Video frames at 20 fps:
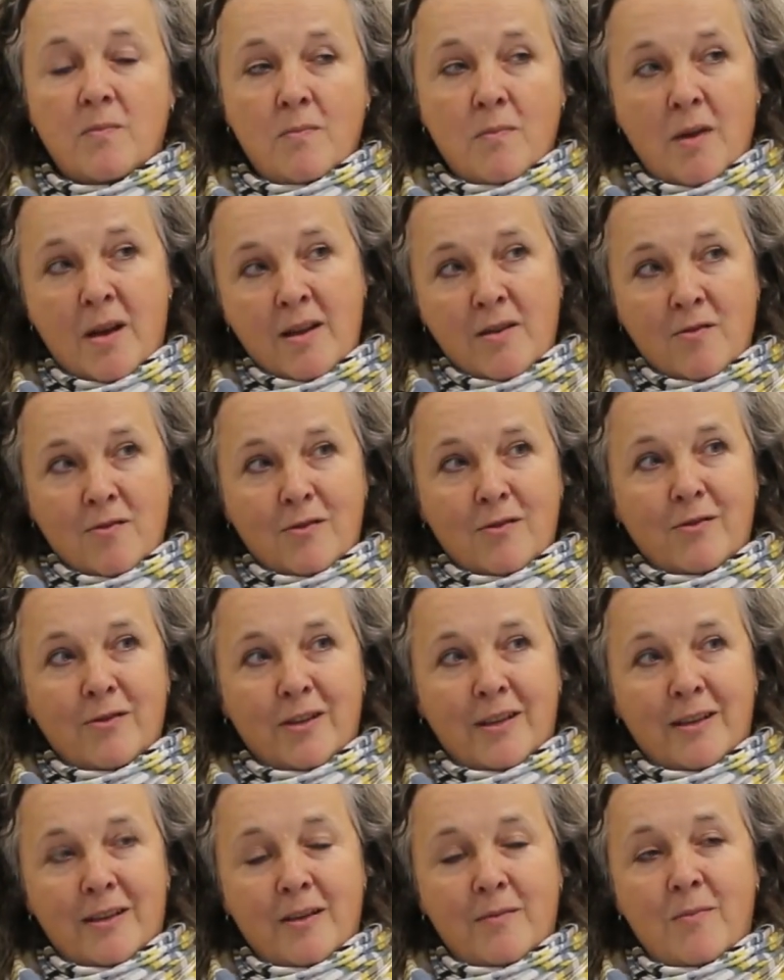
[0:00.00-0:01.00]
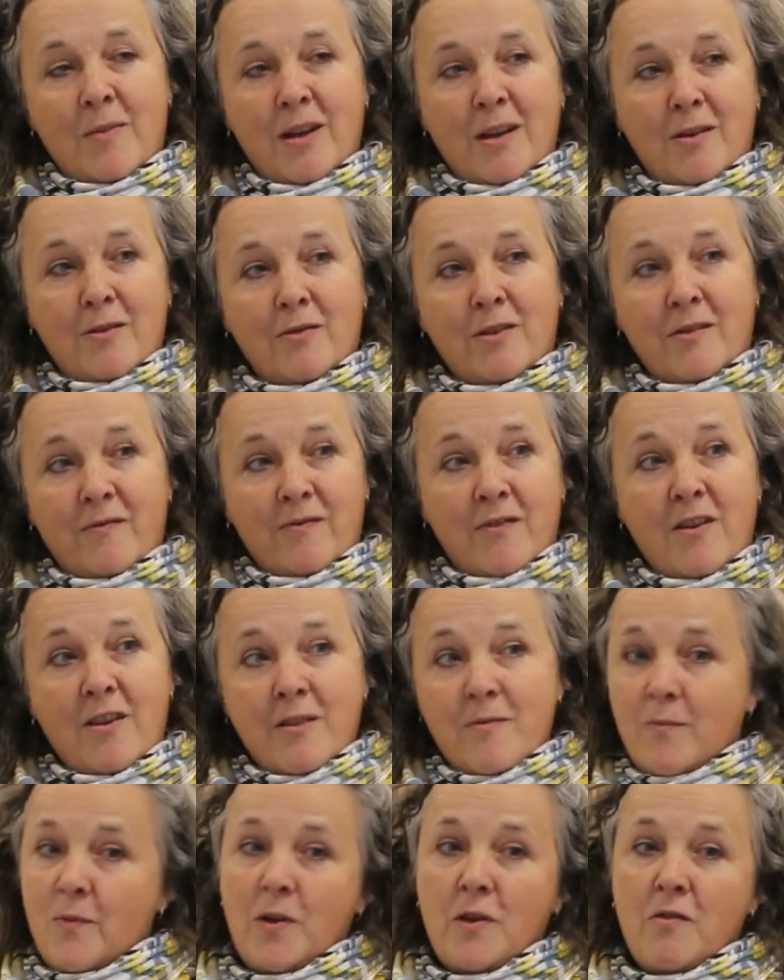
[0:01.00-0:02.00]
It might look it
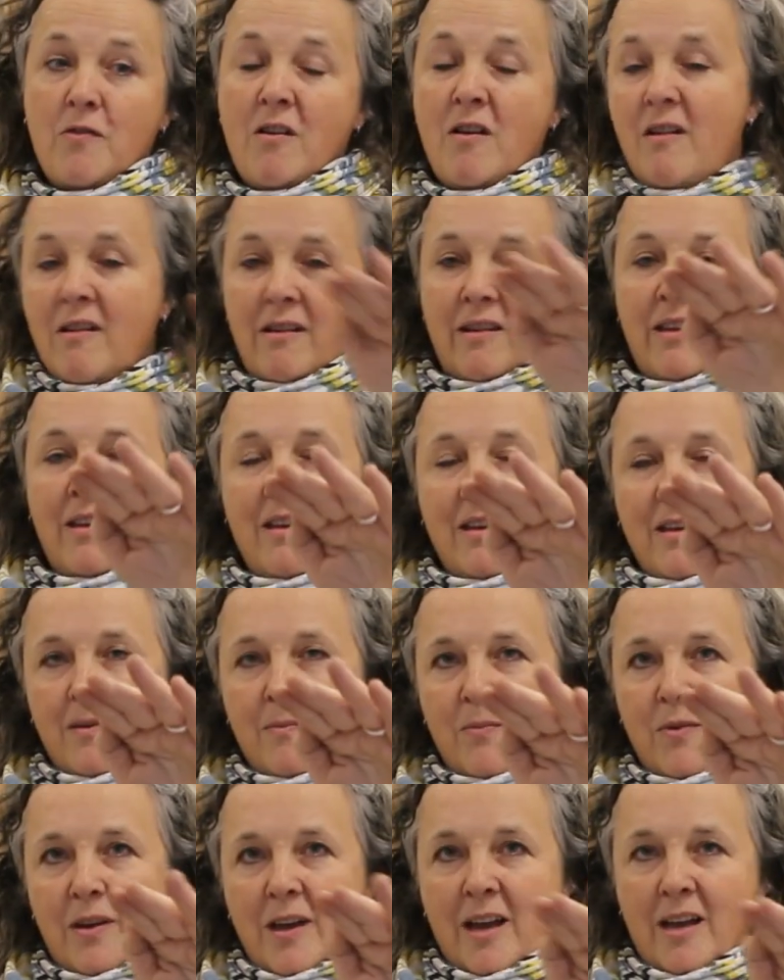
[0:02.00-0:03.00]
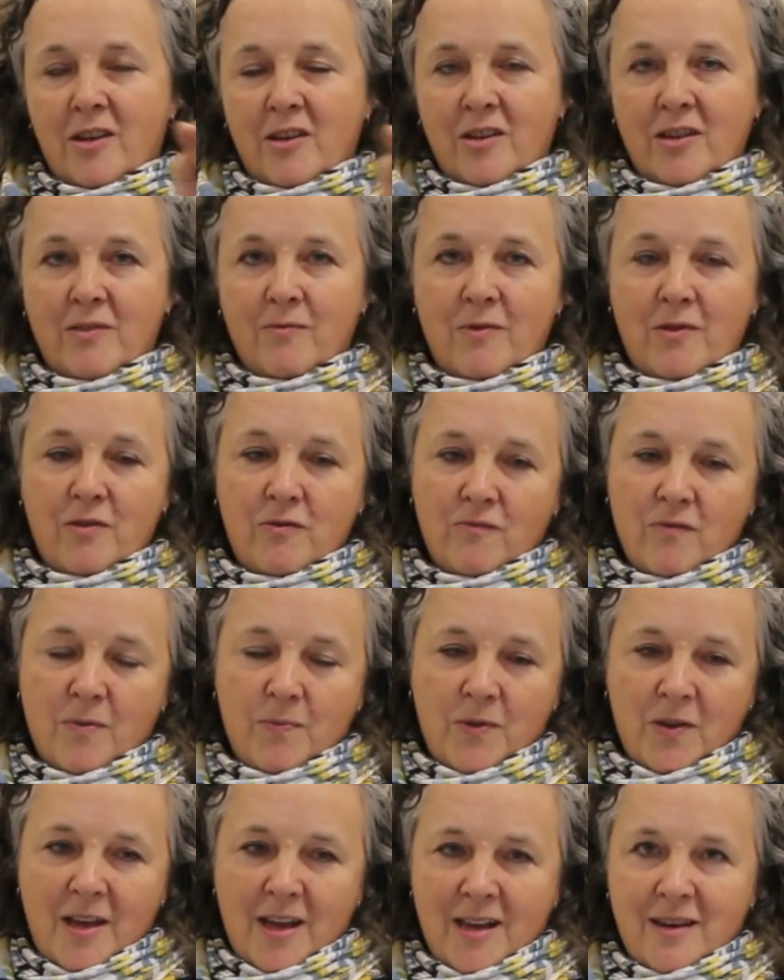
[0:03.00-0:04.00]
fine by your eye, but actually when you
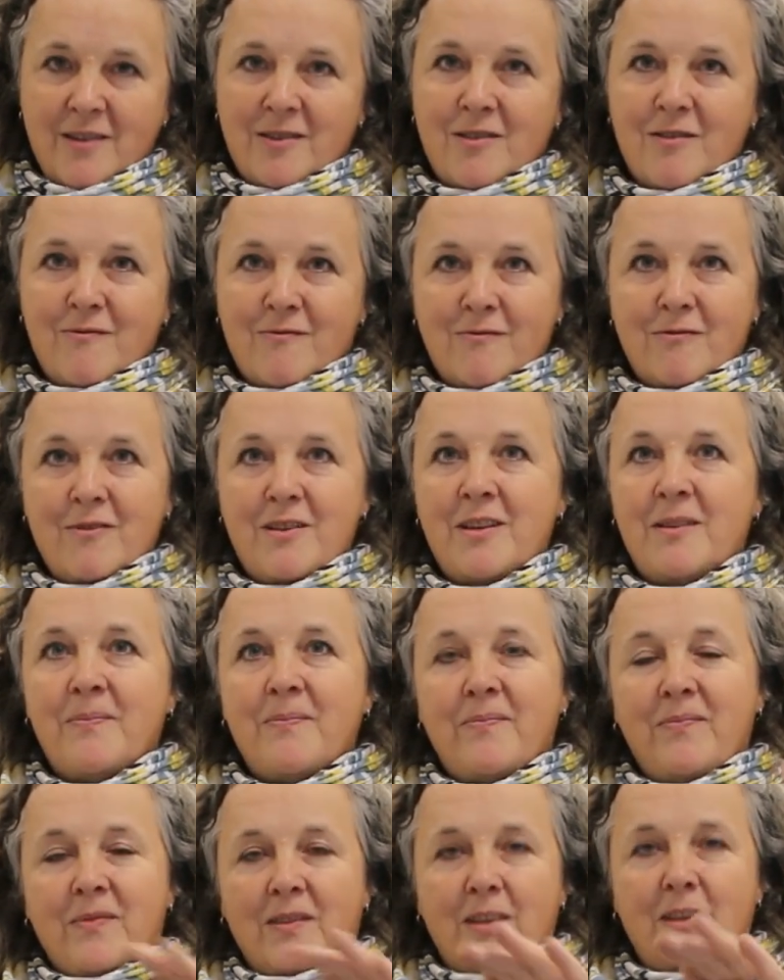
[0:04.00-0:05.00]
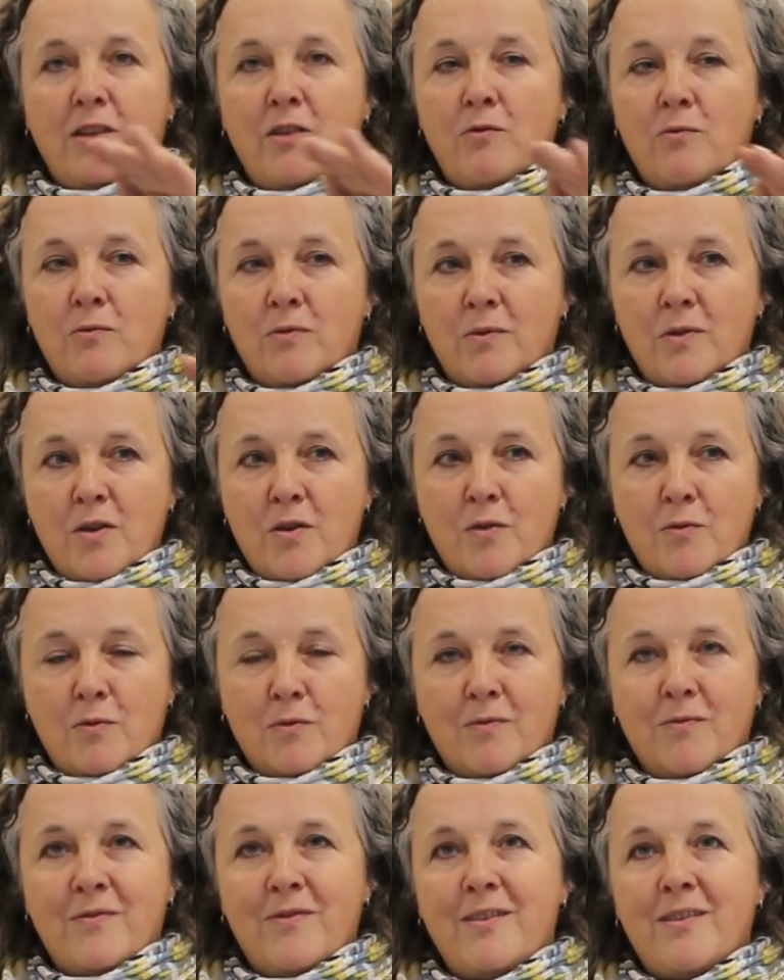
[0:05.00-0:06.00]
rub your hand over it, you will
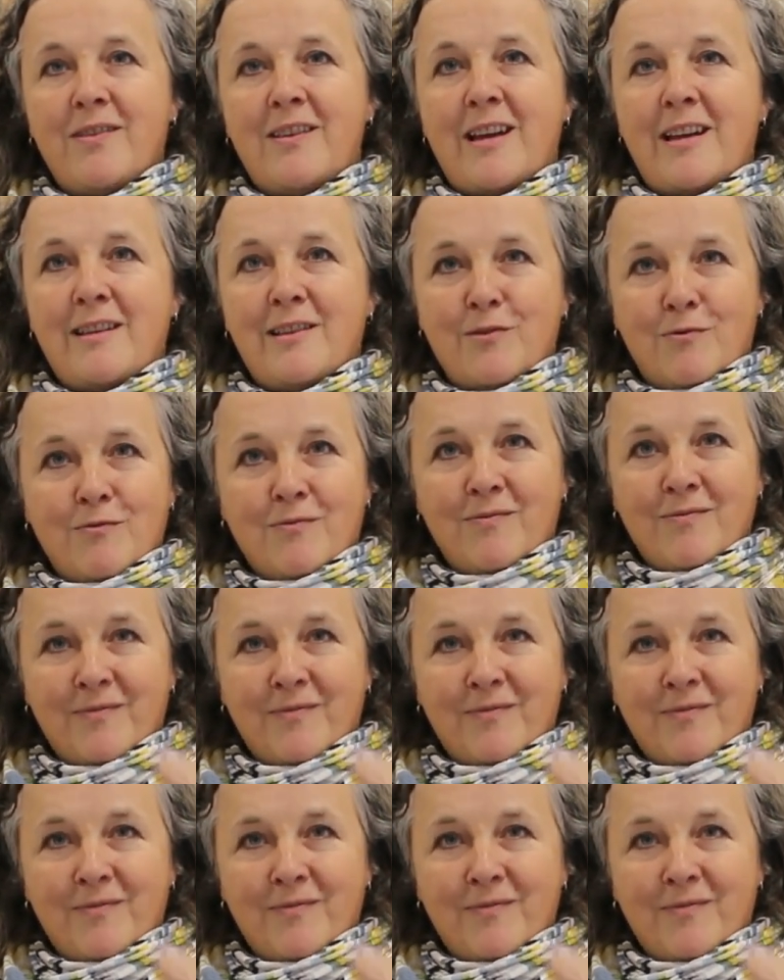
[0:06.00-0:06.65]
know that that is